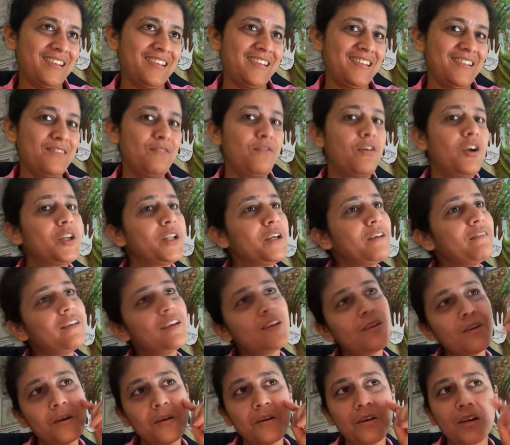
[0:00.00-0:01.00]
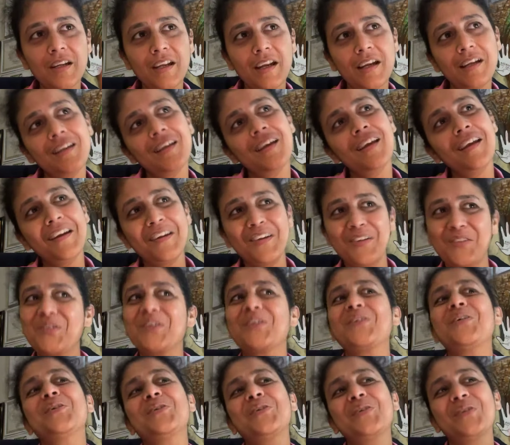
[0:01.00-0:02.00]
Whatever you are not getting it, you
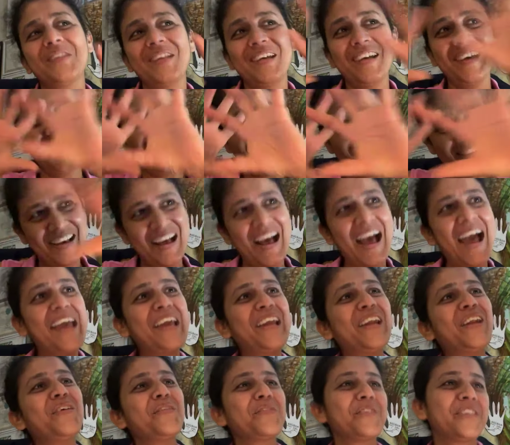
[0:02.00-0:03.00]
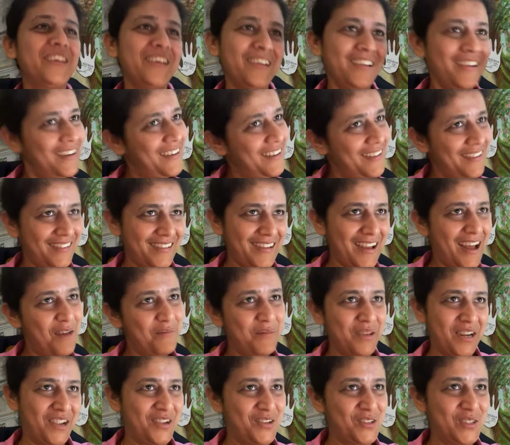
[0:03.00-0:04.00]
go to the aisle of the
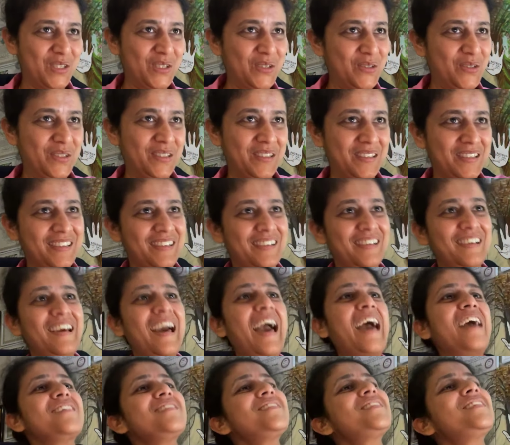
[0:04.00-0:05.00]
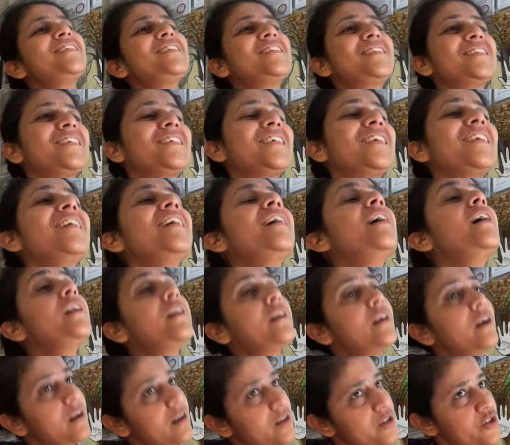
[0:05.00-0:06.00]
American store. Haristator,
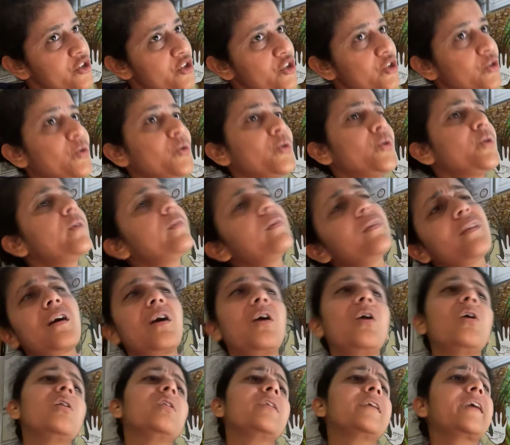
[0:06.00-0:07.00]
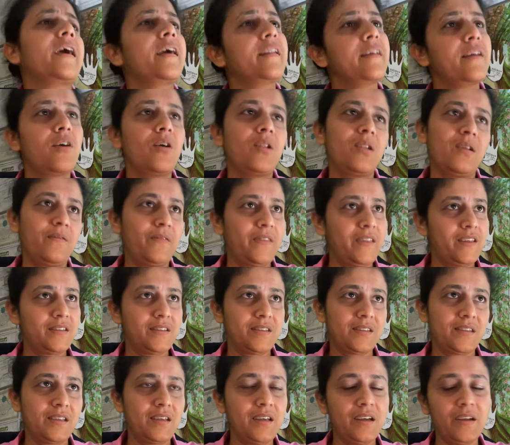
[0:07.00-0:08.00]
Trader Joe, they all carry all of this.
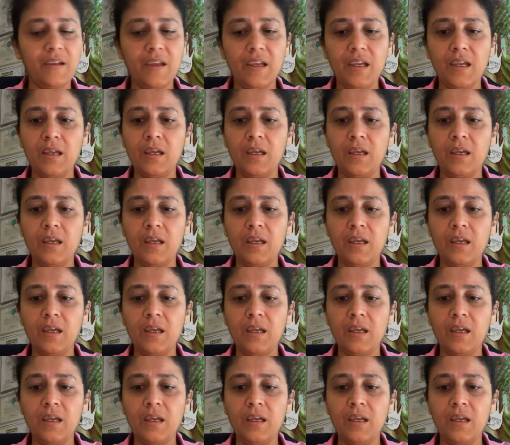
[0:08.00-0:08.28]
Okay.